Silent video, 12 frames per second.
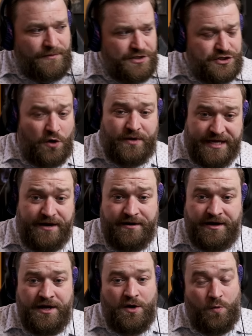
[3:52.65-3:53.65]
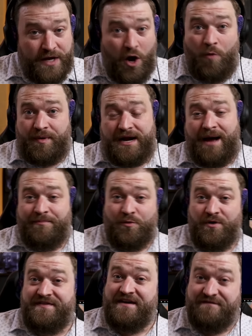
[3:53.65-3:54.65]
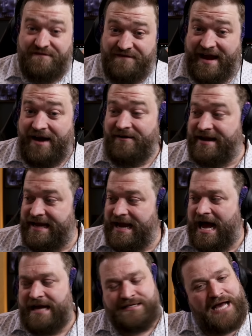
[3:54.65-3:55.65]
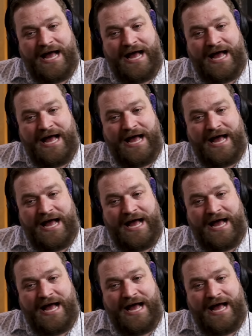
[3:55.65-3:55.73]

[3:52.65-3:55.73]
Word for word: So here we open up with a very, I,